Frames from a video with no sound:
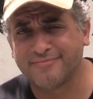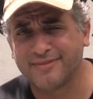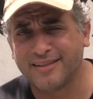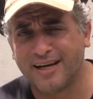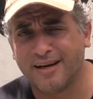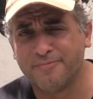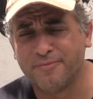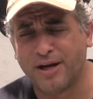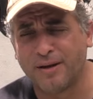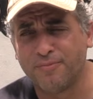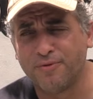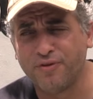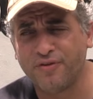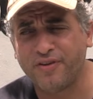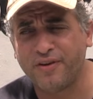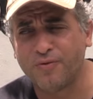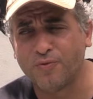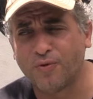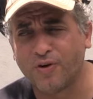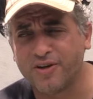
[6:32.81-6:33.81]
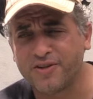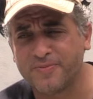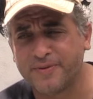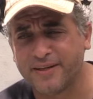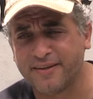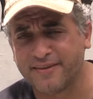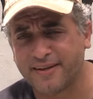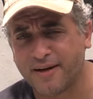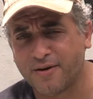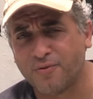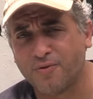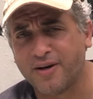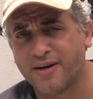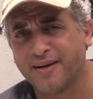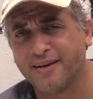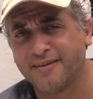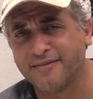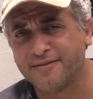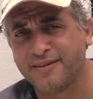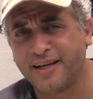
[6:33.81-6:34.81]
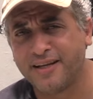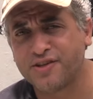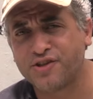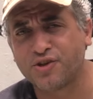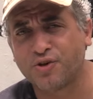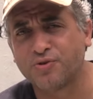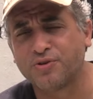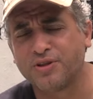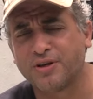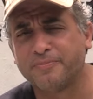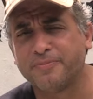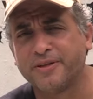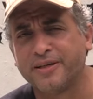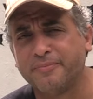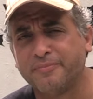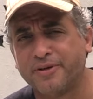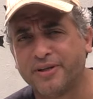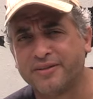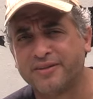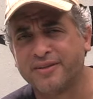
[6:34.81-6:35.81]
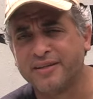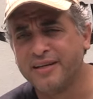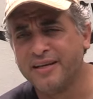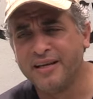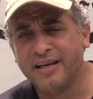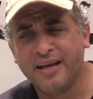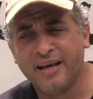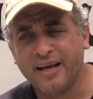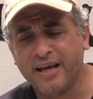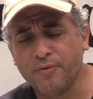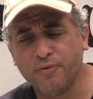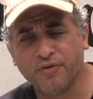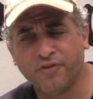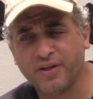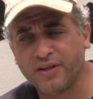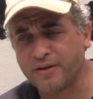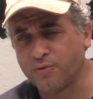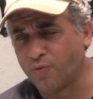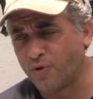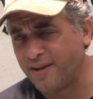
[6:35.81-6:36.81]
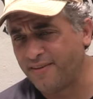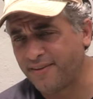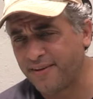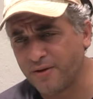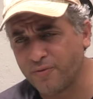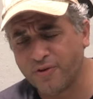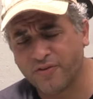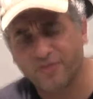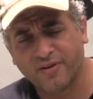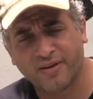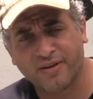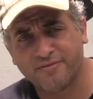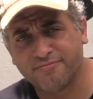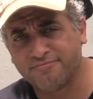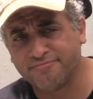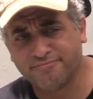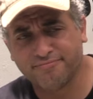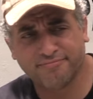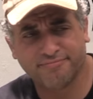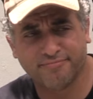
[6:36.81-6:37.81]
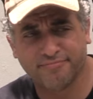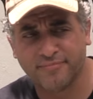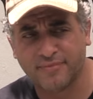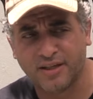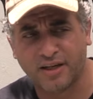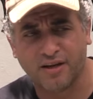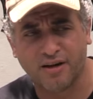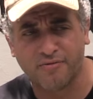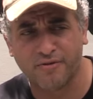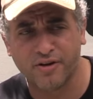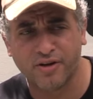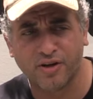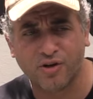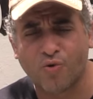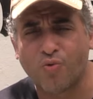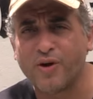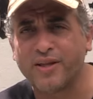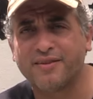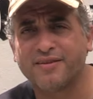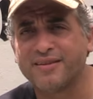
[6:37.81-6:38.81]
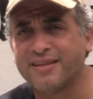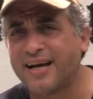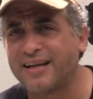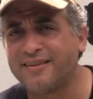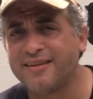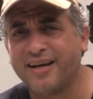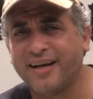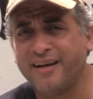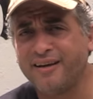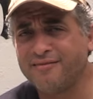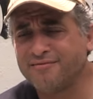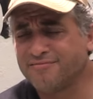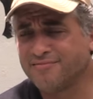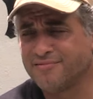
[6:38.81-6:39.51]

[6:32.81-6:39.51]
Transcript: I'm losing words because I don't want to get choked up on it, but yeah. It was it. Wednesday was the governor quit that day.